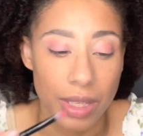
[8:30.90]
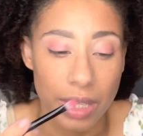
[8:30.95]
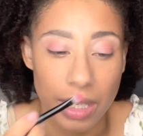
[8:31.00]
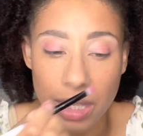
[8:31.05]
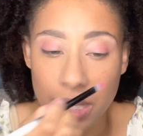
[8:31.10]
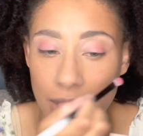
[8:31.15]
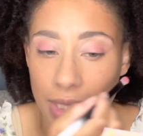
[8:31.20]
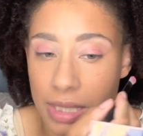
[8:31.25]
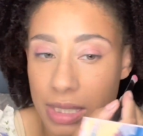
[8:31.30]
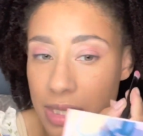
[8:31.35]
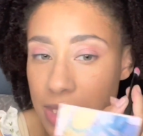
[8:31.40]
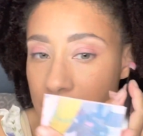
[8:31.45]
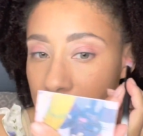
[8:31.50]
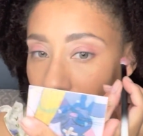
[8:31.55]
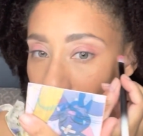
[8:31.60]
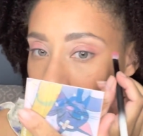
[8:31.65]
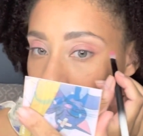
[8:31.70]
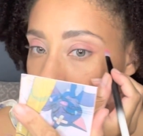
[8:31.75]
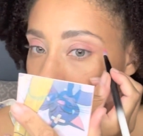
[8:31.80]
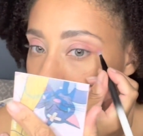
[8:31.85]
it's
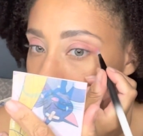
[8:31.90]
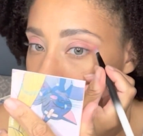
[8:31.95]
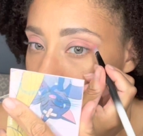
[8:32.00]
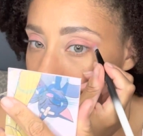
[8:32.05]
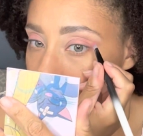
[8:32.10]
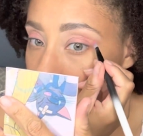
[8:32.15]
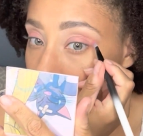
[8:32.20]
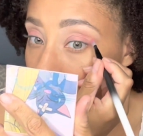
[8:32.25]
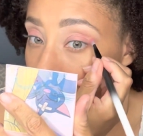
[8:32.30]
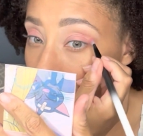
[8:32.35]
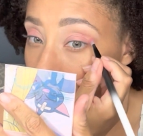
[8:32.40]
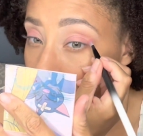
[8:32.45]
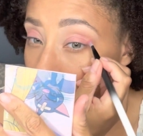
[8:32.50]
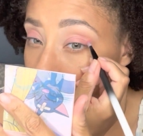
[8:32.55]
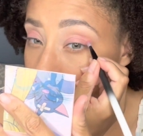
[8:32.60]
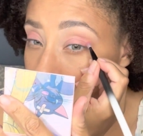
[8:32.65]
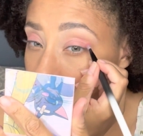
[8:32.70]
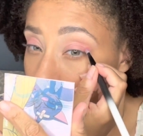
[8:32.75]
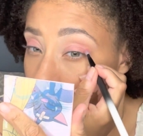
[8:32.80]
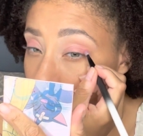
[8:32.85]
not like
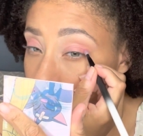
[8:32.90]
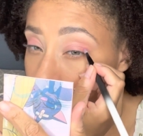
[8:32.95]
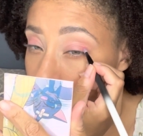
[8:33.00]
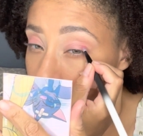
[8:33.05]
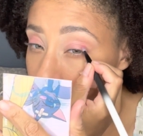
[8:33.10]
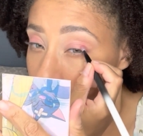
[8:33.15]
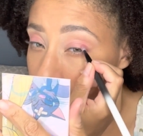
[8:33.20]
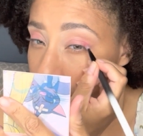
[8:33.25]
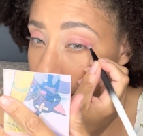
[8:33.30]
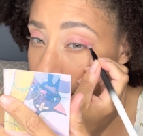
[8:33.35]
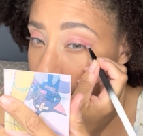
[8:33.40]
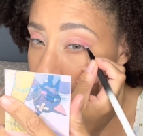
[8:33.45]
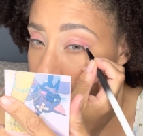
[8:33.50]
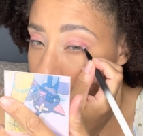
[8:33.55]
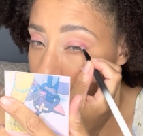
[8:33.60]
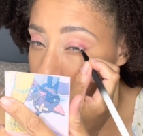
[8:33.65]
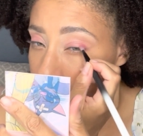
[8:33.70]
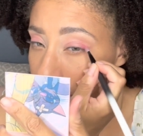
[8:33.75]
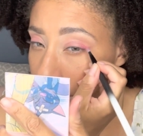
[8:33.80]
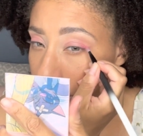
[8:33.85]
I've ever had
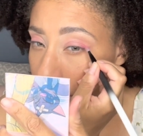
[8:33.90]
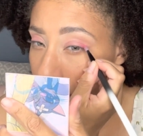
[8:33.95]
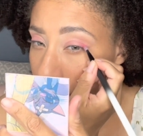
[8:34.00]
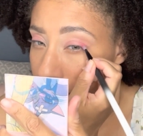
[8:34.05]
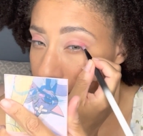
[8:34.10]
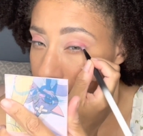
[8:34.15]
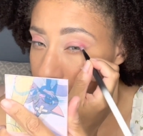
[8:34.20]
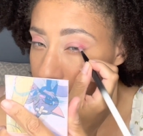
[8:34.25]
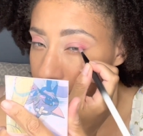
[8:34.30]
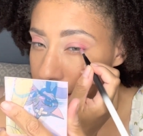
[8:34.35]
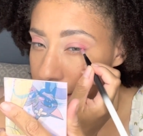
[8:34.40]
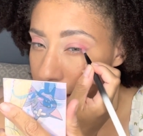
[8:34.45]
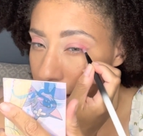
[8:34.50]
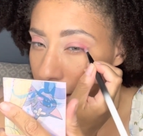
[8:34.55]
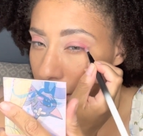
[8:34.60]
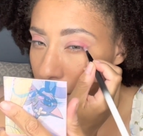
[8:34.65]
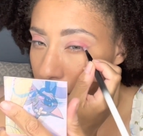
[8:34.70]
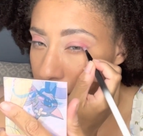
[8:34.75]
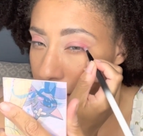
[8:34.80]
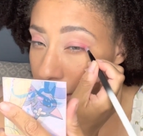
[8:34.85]
anybody
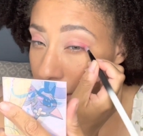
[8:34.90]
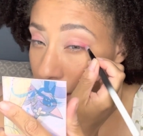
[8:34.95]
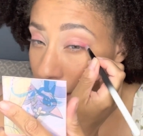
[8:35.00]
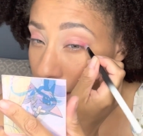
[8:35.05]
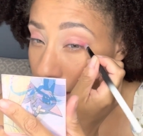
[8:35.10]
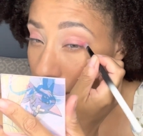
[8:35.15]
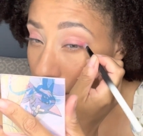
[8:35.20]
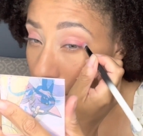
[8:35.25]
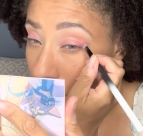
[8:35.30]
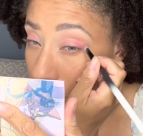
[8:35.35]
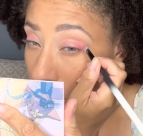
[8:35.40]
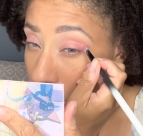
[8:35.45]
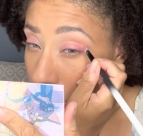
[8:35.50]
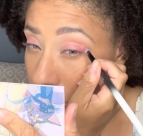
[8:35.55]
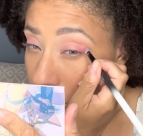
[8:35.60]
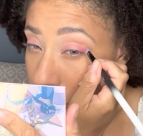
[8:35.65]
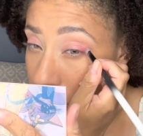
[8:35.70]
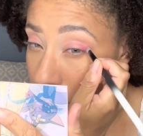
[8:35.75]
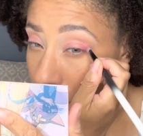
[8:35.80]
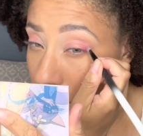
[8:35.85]
tell me like, oh,
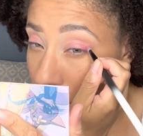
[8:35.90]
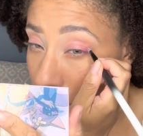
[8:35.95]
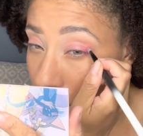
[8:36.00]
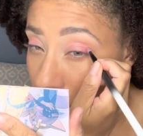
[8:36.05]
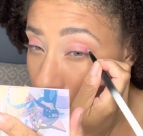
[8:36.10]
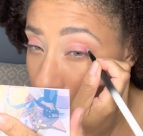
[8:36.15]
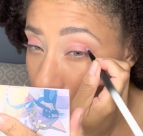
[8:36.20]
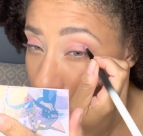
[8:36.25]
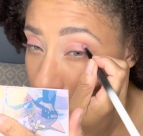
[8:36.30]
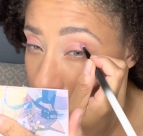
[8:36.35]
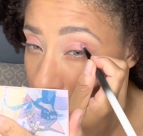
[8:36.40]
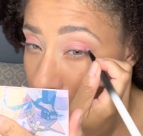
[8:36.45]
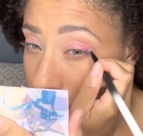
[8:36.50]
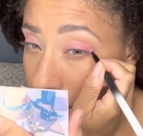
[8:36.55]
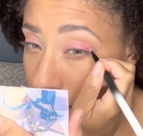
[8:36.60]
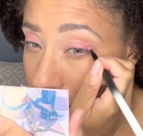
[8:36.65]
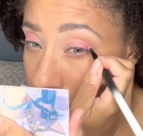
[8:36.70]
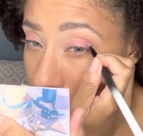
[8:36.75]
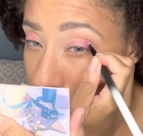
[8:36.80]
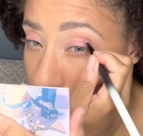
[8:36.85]
you should look
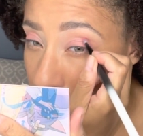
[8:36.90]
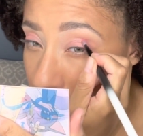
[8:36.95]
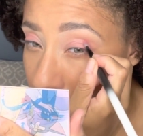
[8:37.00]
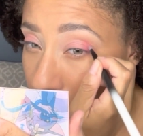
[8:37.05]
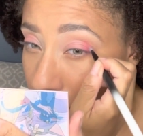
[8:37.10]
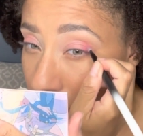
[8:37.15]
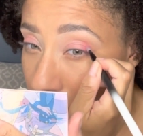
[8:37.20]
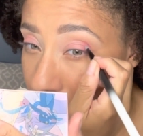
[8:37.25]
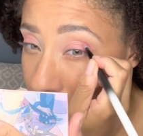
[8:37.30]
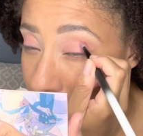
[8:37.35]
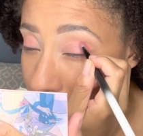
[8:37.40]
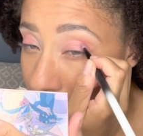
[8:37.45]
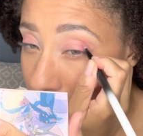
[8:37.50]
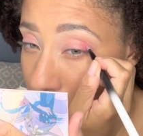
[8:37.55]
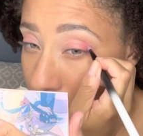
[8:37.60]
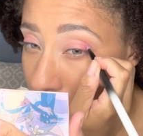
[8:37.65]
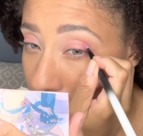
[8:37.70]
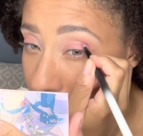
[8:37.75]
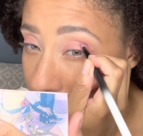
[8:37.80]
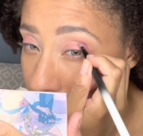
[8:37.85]
this way or that
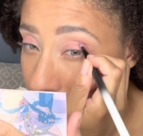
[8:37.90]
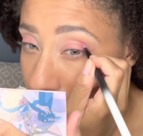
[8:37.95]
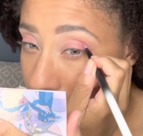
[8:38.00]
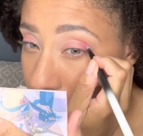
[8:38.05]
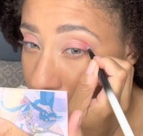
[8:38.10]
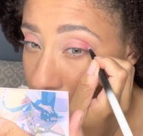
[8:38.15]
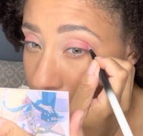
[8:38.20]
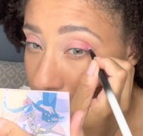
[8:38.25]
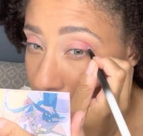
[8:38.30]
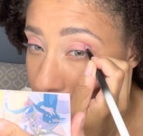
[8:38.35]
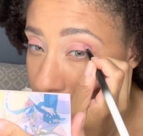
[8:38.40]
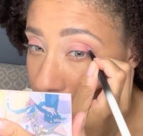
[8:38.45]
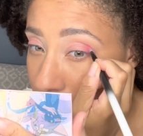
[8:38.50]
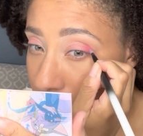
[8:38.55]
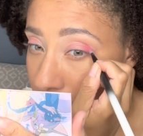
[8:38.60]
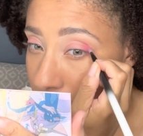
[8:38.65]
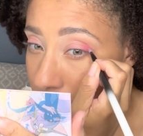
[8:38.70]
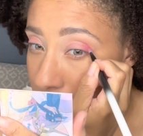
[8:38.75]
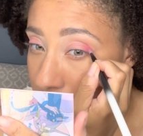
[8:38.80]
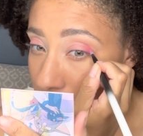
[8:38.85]
way. I
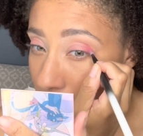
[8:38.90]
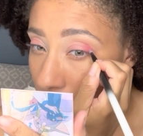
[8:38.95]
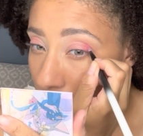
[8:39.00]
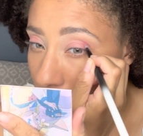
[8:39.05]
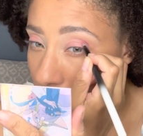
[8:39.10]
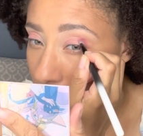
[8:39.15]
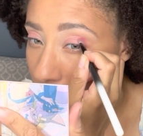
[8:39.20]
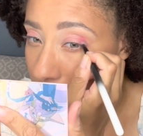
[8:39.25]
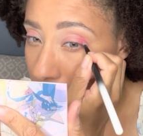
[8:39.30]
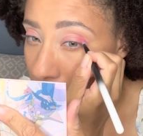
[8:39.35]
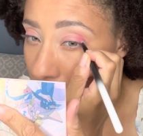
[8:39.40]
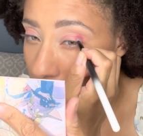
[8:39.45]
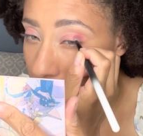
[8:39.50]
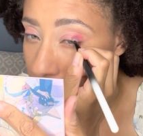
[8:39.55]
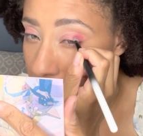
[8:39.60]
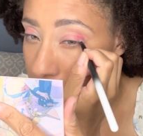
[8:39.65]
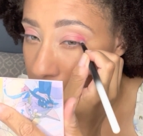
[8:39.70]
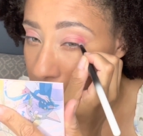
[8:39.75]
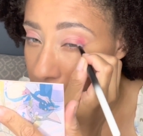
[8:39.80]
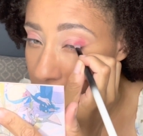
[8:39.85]
think it's all about
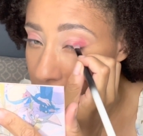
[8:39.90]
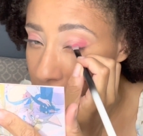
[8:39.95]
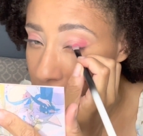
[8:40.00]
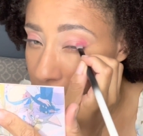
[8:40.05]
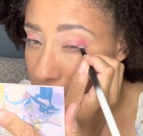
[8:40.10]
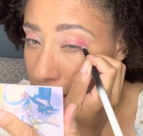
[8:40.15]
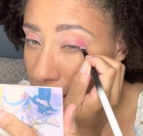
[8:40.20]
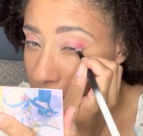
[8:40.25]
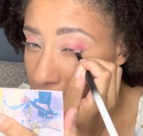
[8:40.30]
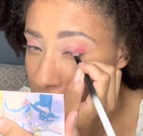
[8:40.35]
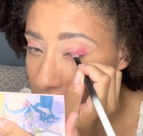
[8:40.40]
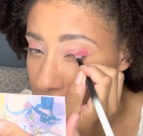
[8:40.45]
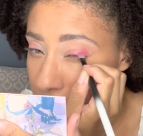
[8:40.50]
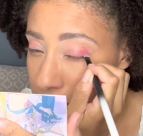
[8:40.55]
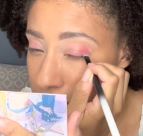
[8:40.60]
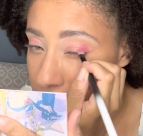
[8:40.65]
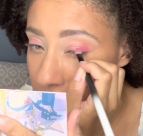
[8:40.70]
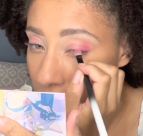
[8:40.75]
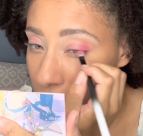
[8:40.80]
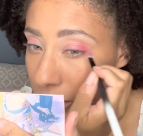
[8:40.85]
me and
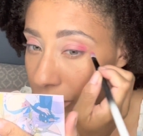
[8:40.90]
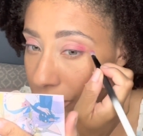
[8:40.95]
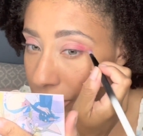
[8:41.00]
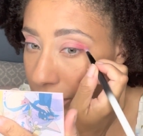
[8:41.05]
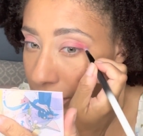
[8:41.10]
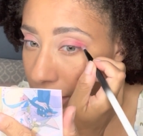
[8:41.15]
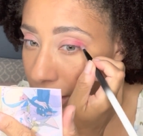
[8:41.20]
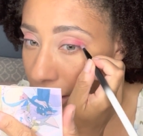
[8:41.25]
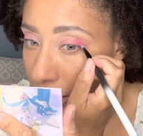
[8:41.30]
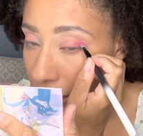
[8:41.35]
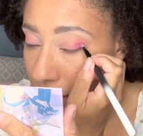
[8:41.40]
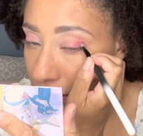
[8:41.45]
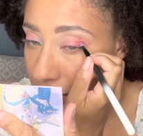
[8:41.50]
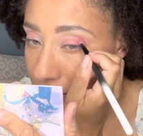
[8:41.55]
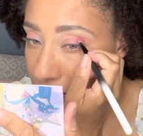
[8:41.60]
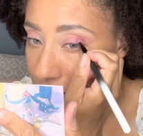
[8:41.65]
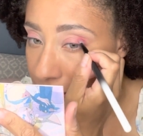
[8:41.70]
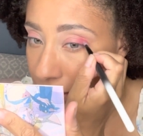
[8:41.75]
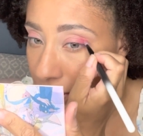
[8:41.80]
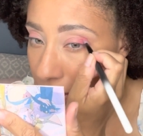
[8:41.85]
myself and how I
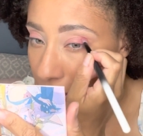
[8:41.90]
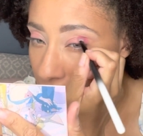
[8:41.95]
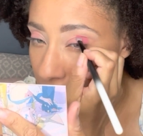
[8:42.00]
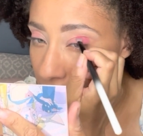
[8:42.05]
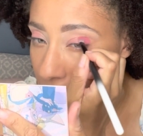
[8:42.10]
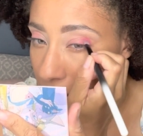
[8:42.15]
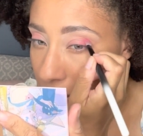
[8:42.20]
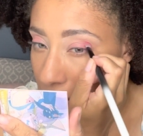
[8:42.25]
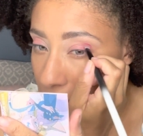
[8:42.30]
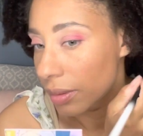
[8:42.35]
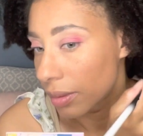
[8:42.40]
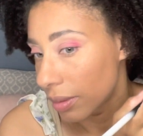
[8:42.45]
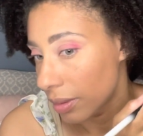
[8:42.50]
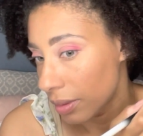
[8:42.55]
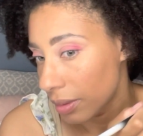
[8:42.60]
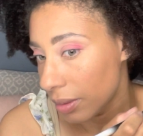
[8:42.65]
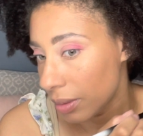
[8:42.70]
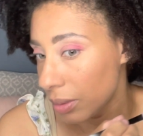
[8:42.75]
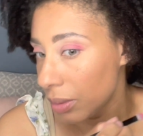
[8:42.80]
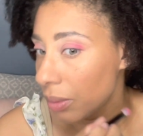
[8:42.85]
feel.
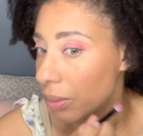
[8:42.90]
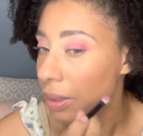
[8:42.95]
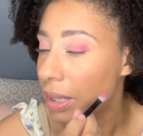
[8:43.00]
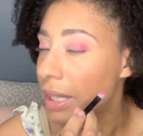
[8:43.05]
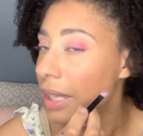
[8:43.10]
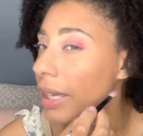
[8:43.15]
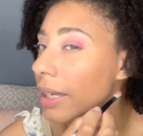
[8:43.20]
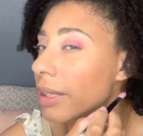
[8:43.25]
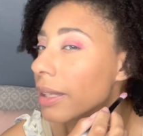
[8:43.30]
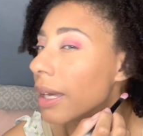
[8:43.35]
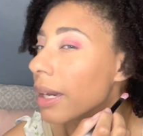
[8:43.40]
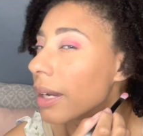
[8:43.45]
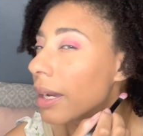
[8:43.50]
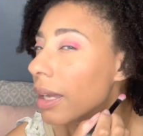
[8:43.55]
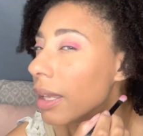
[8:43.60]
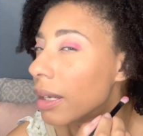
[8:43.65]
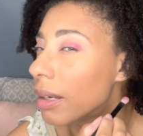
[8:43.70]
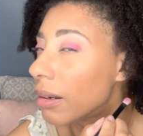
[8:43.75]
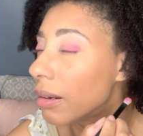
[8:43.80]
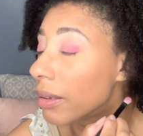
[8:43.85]
Oh, I like that
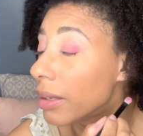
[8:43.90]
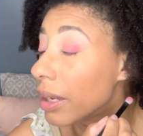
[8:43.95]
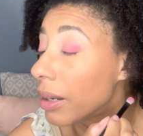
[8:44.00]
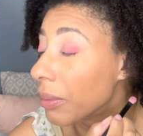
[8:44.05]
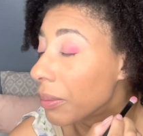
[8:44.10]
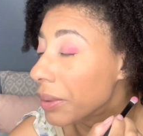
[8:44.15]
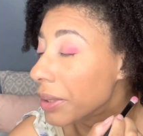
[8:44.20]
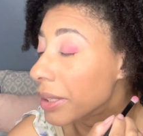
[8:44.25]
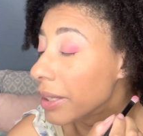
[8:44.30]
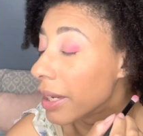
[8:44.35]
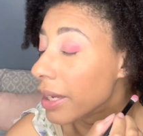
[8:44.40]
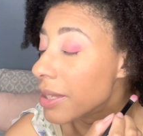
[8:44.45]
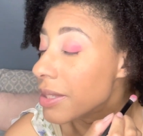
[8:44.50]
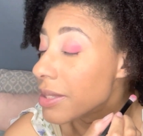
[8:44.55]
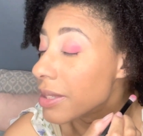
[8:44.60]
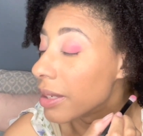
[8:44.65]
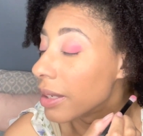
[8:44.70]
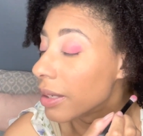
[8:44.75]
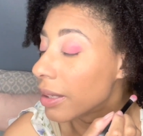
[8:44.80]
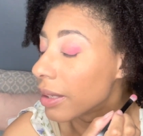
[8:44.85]
color on there. What do you guys
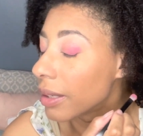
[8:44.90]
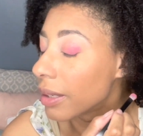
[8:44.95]
think?